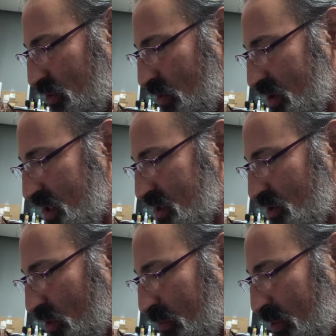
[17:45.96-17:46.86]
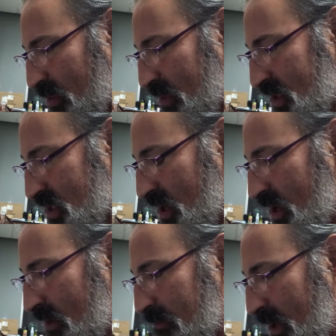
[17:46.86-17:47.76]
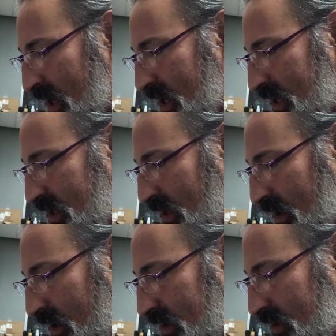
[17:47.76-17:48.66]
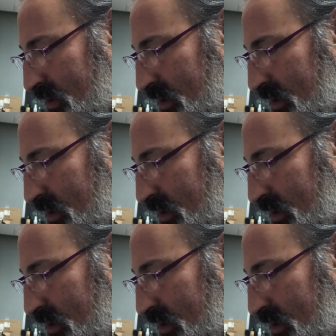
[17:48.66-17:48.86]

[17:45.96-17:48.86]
towards its sole purpose by God.